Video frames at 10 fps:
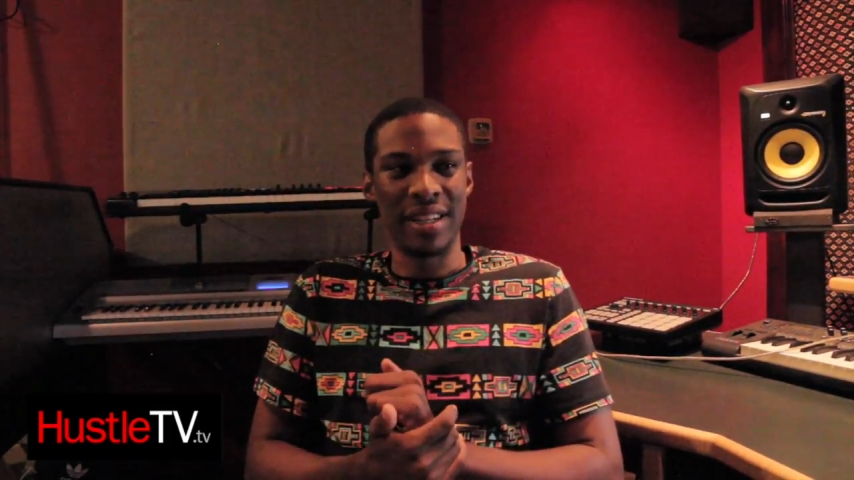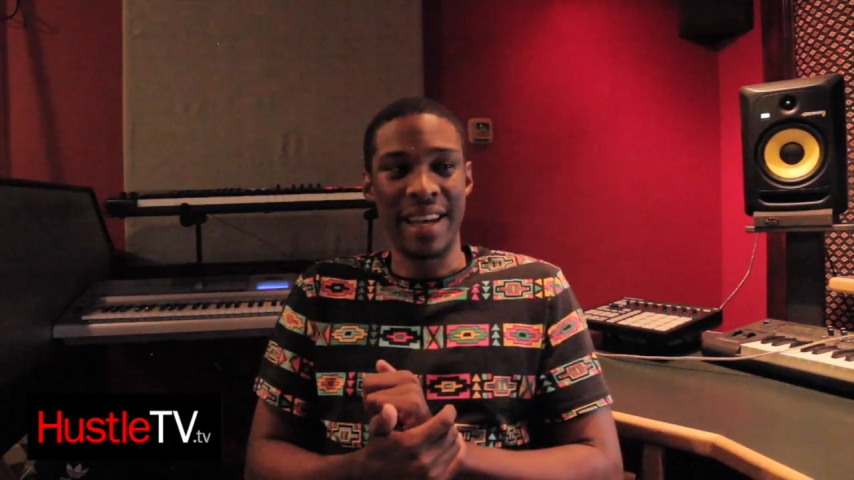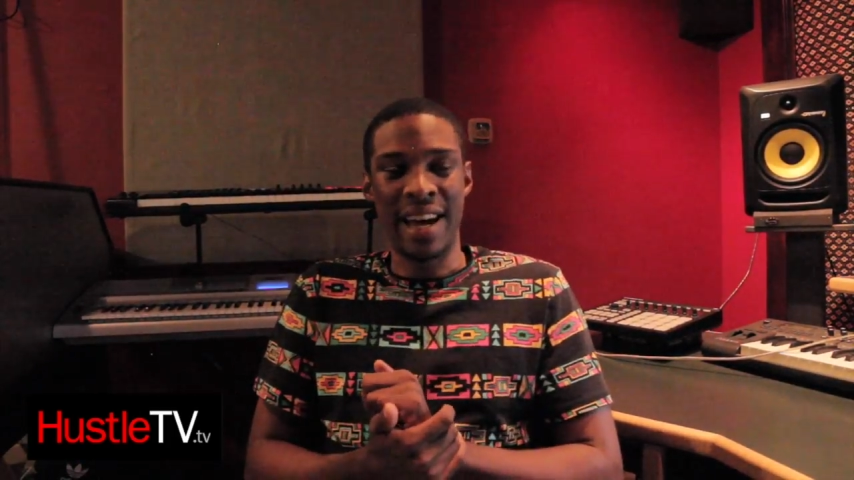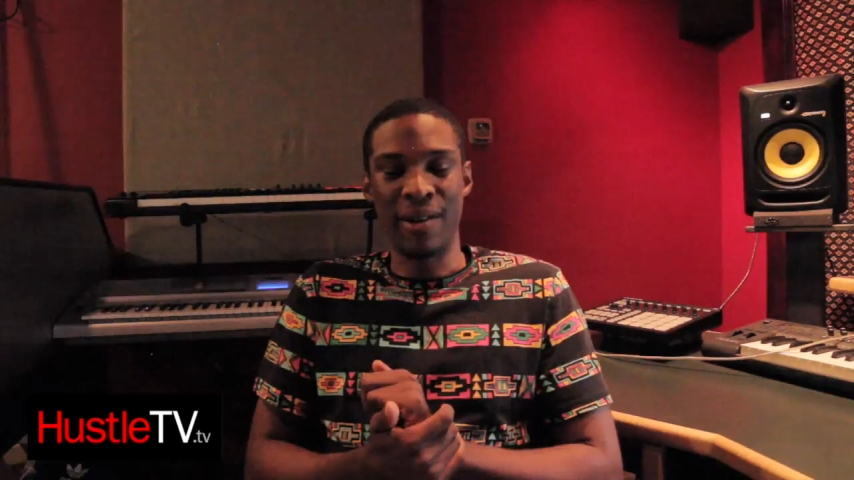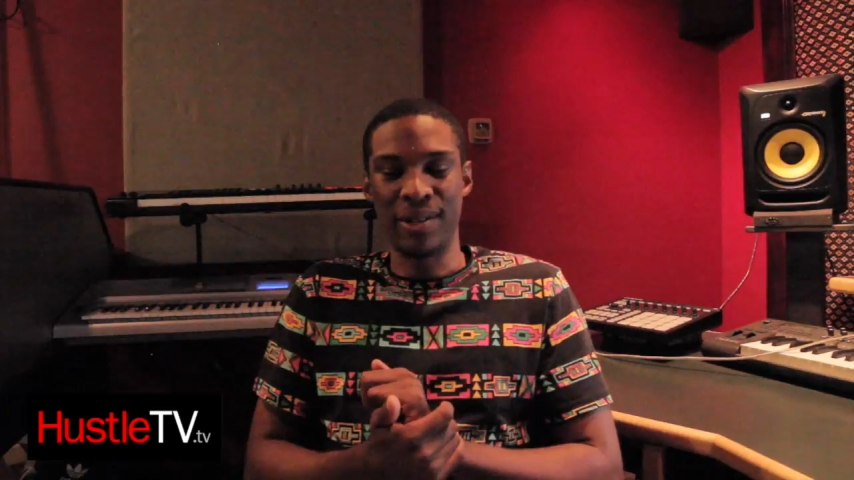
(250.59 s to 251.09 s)

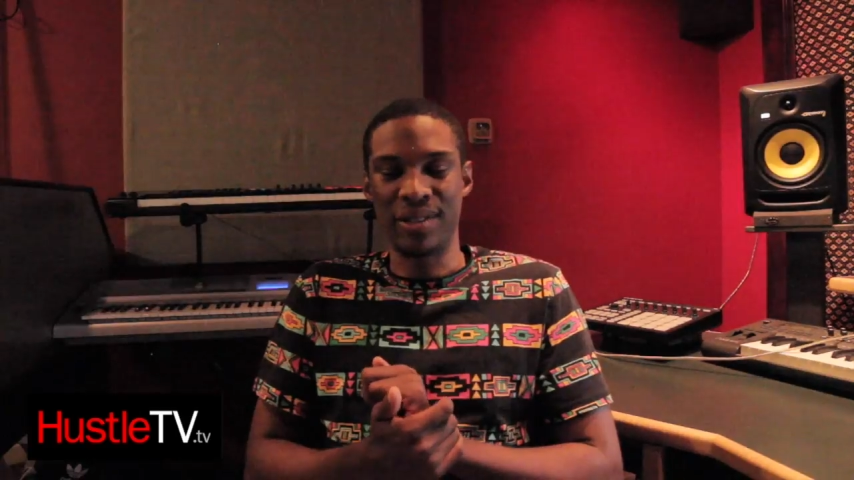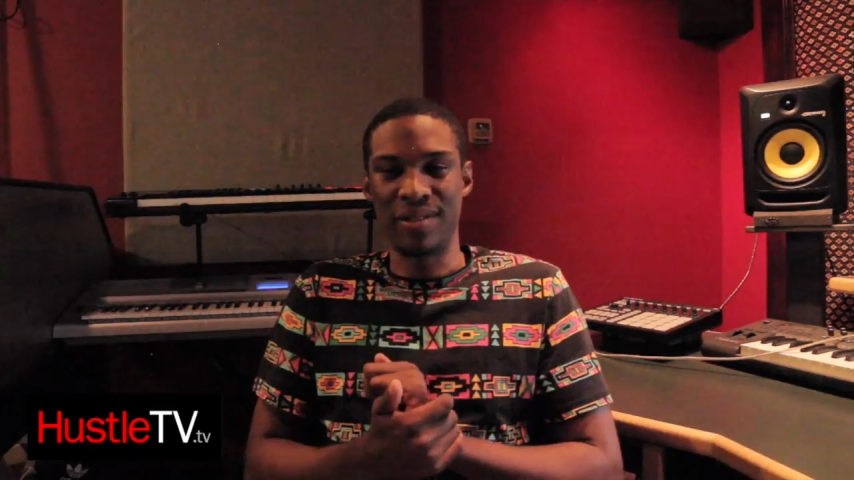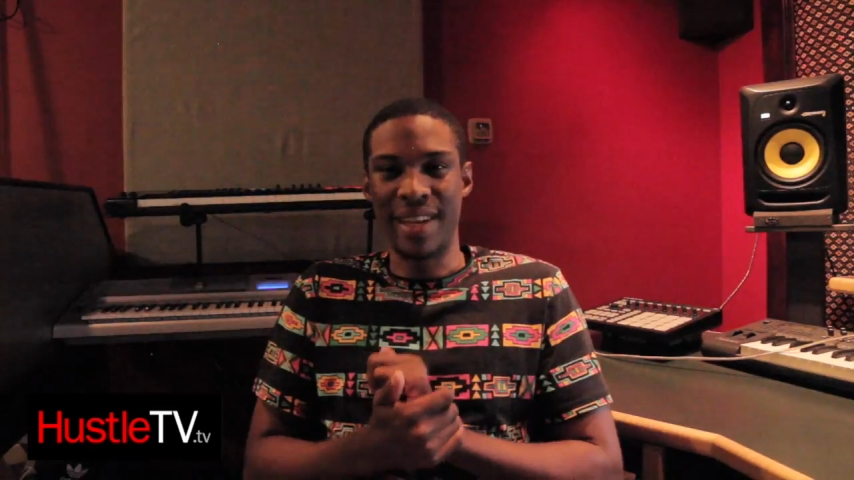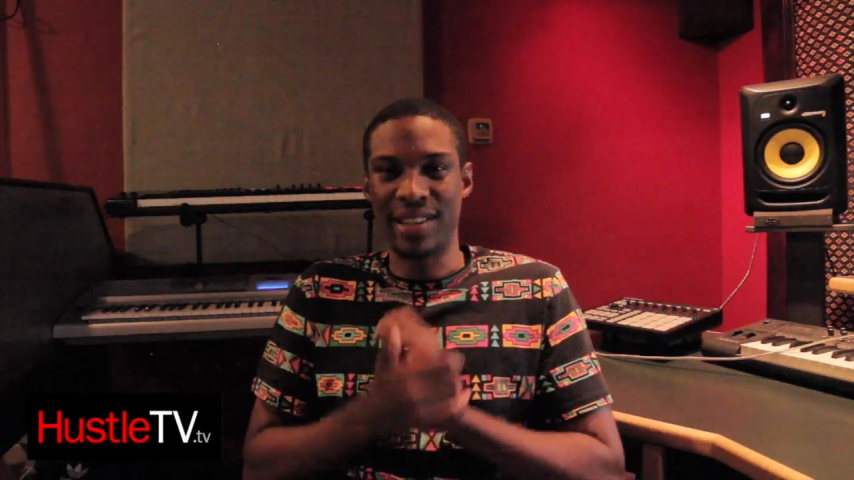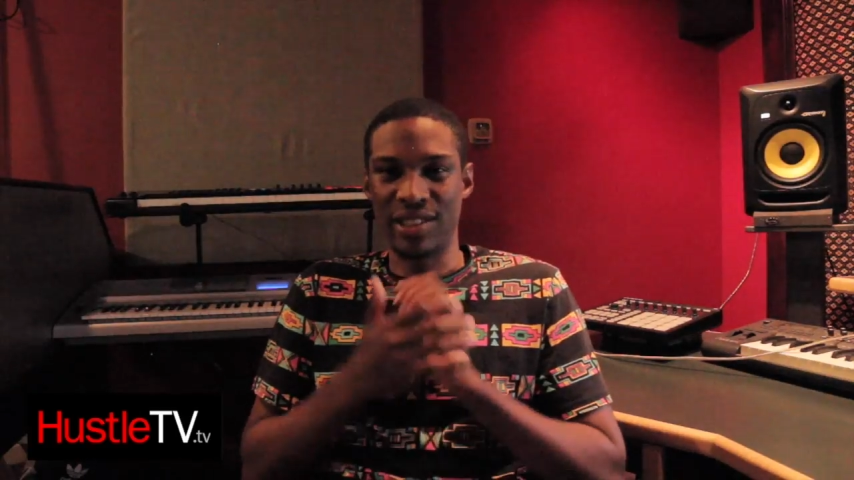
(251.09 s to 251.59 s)
now is
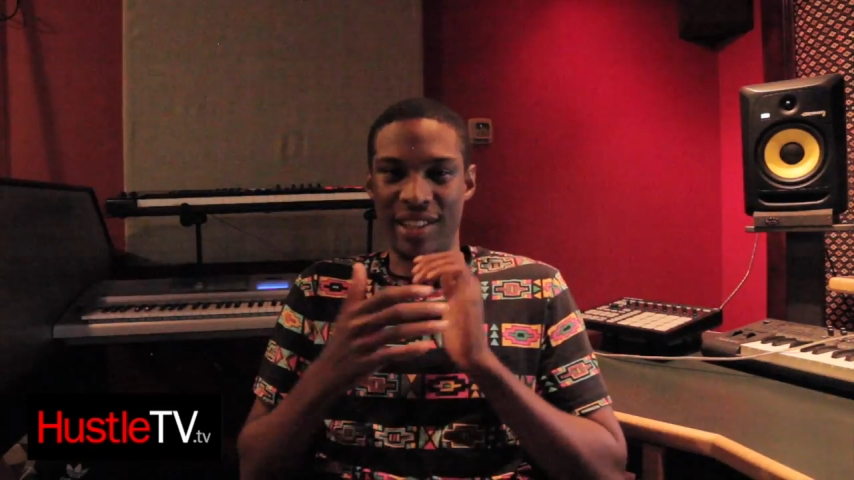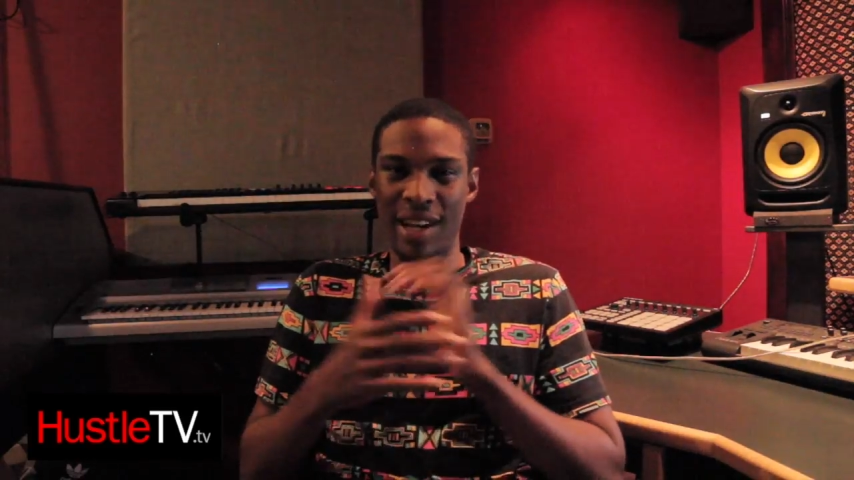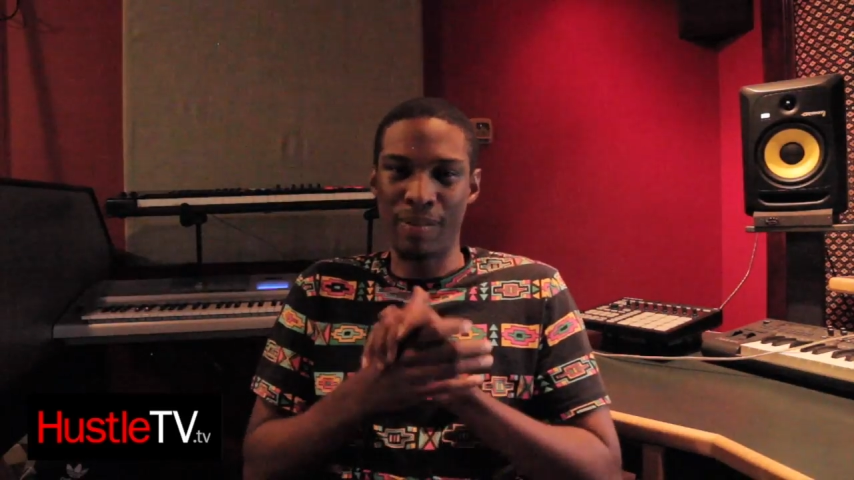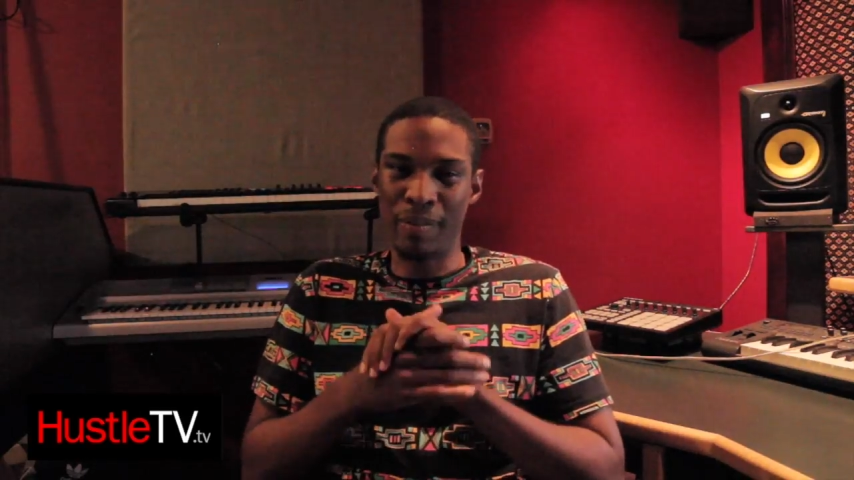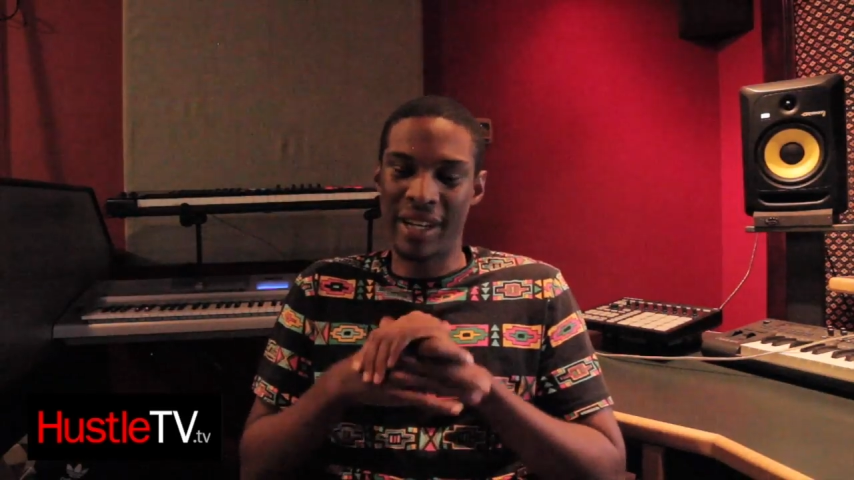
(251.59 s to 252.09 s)
not to
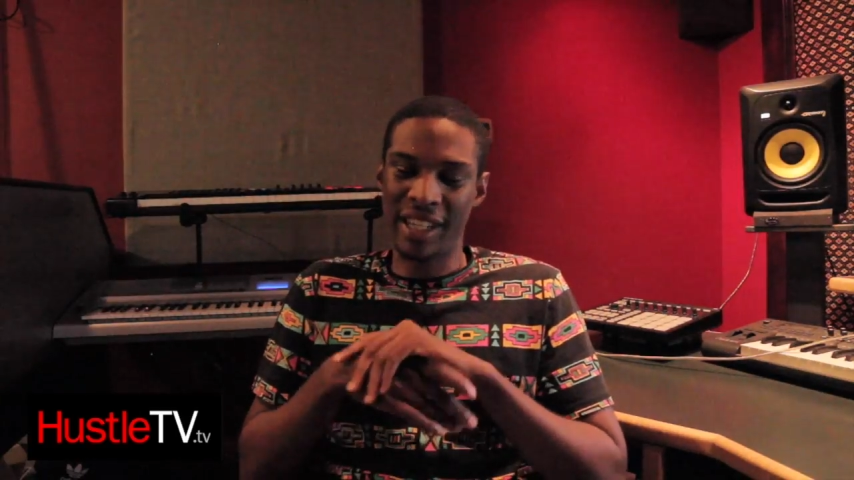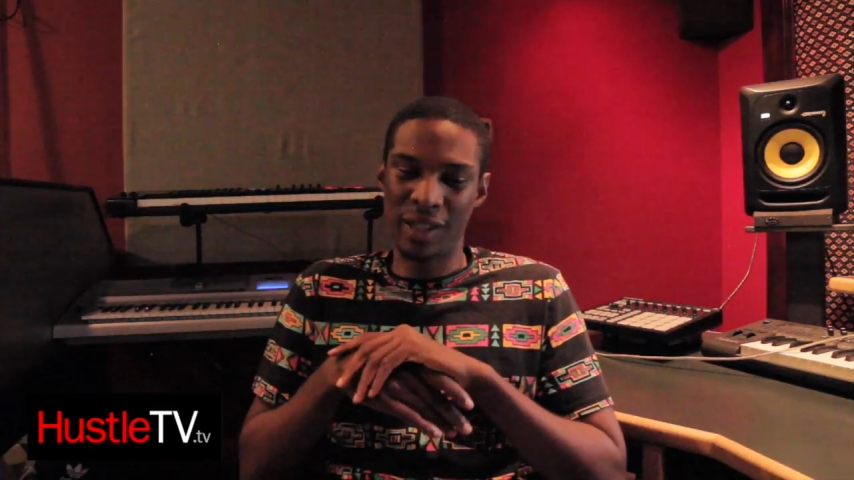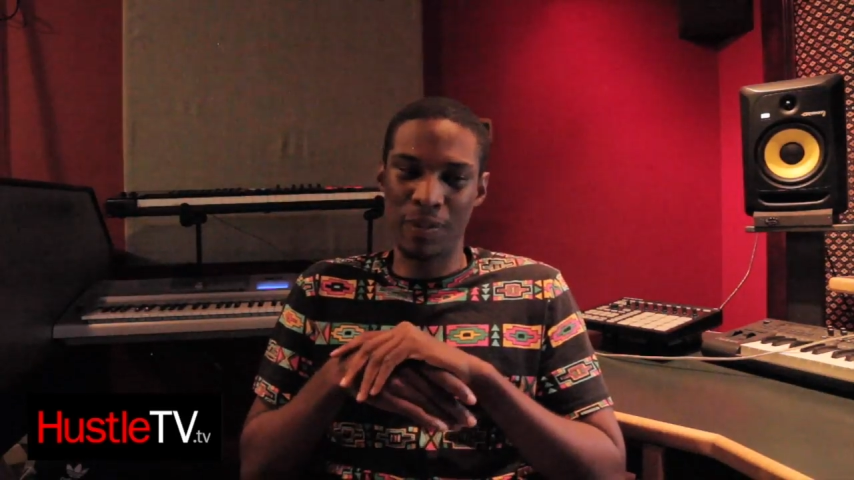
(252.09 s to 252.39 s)
compromise,